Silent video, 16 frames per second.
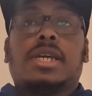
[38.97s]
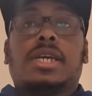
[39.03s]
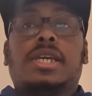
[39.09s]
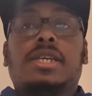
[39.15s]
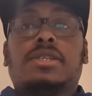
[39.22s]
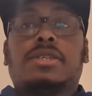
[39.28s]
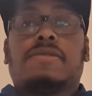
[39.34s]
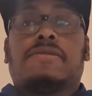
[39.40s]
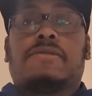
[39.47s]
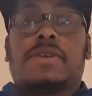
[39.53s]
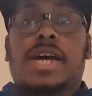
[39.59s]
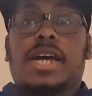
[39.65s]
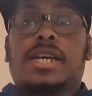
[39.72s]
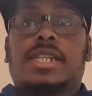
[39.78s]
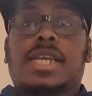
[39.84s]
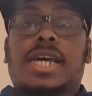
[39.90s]
He's a
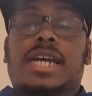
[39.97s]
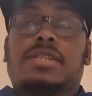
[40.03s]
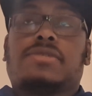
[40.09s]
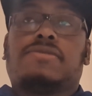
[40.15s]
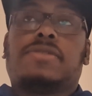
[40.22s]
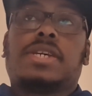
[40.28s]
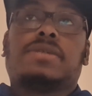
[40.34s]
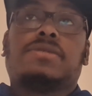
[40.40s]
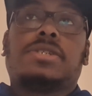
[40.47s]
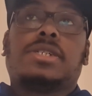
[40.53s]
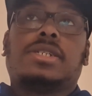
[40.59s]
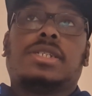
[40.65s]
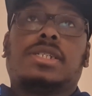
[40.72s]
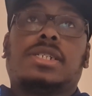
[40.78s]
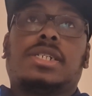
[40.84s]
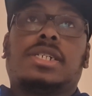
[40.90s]
fighter that's
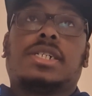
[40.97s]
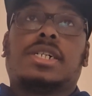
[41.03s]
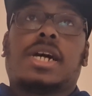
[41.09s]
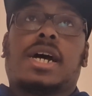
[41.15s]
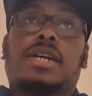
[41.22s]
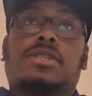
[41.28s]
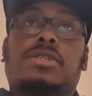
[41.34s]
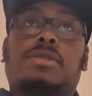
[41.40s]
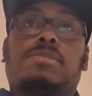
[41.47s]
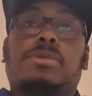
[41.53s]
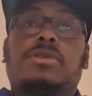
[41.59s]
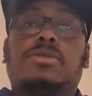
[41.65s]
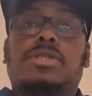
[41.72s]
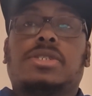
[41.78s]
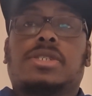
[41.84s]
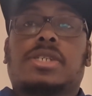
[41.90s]
very,
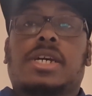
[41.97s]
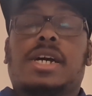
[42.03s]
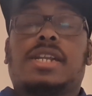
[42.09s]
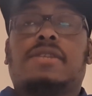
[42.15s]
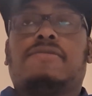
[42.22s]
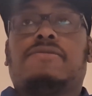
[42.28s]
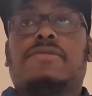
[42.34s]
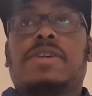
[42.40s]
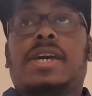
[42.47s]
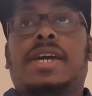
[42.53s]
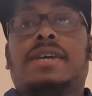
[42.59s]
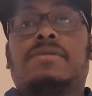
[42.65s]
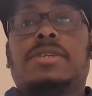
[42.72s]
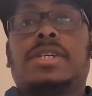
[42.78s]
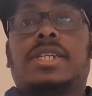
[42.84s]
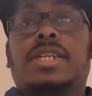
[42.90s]
he's kind of
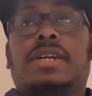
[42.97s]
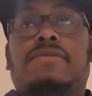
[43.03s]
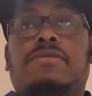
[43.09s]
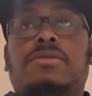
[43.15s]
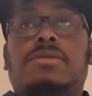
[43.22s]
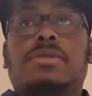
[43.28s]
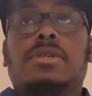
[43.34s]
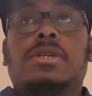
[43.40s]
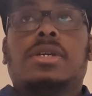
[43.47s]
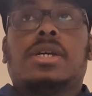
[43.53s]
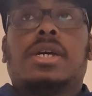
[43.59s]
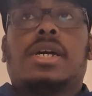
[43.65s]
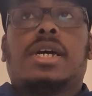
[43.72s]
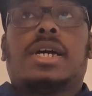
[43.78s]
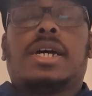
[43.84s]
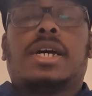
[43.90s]
area level.
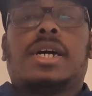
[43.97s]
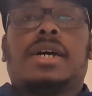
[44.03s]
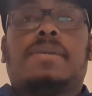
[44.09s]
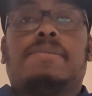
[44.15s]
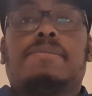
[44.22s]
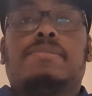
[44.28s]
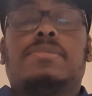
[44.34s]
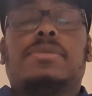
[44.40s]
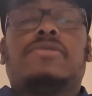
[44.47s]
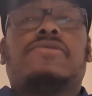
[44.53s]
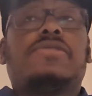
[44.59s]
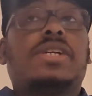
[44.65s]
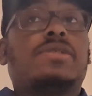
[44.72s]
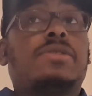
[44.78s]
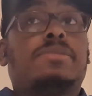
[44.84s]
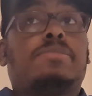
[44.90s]

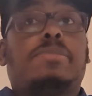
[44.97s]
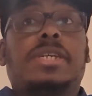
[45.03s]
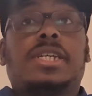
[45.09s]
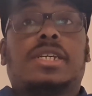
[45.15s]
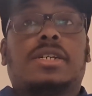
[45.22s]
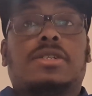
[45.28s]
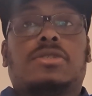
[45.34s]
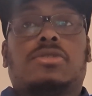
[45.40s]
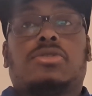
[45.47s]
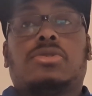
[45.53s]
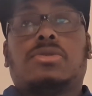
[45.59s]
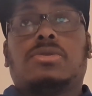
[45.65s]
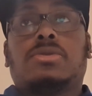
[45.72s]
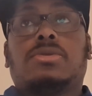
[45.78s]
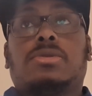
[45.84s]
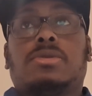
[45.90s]
Very big and
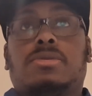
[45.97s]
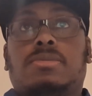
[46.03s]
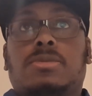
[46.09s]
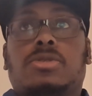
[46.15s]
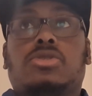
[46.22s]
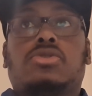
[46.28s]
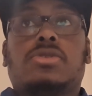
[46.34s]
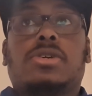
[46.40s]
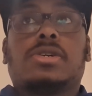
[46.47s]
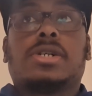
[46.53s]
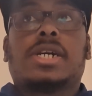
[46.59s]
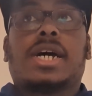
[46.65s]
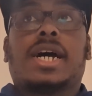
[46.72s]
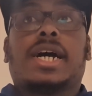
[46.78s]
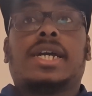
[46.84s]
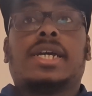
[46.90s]
tall and strong
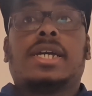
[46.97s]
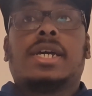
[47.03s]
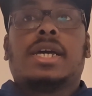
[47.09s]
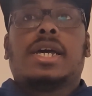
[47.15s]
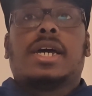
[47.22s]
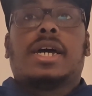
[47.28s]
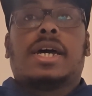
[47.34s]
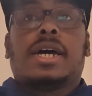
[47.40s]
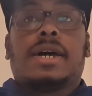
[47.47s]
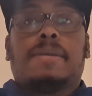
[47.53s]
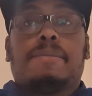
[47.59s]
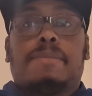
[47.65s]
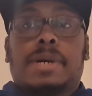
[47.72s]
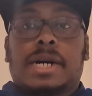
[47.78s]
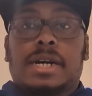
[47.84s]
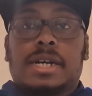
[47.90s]
guy.
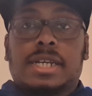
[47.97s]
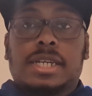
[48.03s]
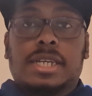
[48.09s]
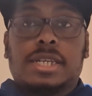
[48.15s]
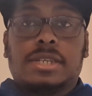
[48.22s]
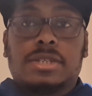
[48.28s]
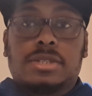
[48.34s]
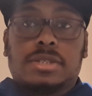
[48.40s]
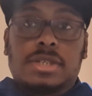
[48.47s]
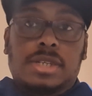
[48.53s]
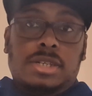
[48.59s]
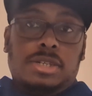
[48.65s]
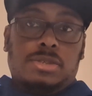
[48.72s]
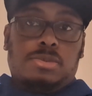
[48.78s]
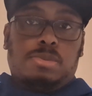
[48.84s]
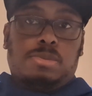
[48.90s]
But he's
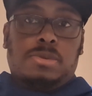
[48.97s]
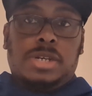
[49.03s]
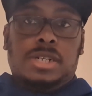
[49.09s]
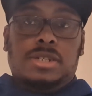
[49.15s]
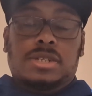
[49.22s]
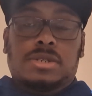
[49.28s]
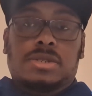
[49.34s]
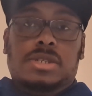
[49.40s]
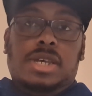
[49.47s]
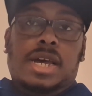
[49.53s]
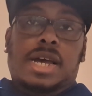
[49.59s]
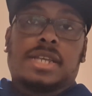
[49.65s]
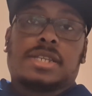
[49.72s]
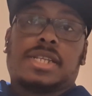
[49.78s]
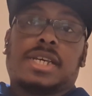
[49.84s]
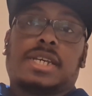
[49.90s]
one of those
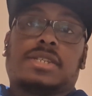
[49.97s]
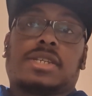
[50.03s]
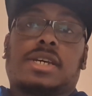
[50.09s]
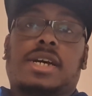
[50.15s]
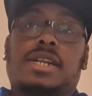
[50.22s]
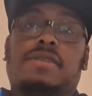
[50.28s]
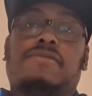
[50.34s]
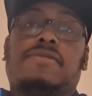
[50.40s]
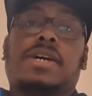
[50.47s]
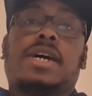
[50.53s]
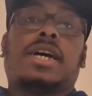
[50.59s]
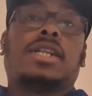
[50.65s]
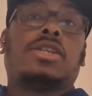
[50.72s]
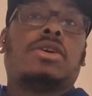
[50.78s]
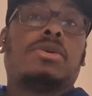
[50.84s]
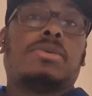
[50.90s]
guys that's kind of
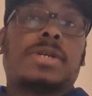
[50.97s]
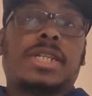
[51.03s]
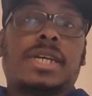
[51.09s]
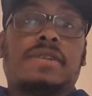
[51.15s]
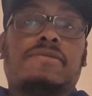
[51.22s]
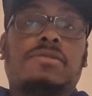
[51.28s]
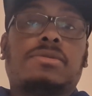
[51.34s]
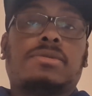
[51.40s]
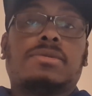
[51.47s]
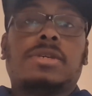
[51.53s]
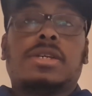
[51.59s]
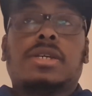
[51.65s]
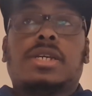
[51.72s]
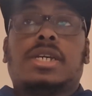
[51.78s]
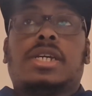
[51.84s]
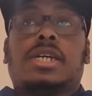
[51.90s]
at a lower level
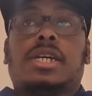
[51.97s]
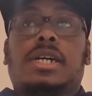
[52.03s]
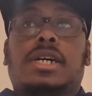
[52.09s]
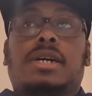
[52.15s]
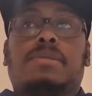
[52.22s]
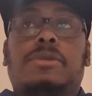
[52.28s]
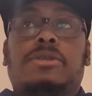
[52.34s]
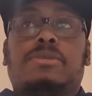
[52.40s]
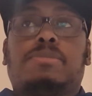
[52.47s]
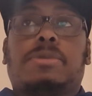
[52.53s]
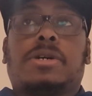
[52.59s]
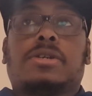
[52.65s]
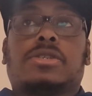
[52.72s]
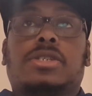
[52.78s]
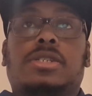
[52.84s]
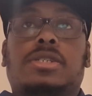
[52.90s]
in
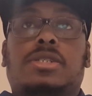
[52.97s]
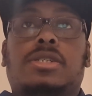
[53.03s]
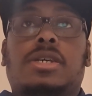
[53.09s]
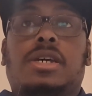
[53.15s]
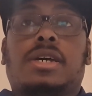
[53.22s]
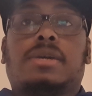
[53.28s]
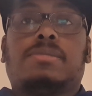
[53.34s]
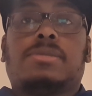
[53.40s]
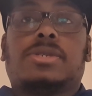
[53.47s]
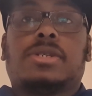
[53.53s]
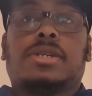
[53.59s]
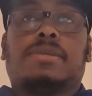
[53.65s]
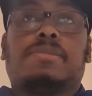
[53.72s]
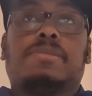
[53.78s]
boxing terms.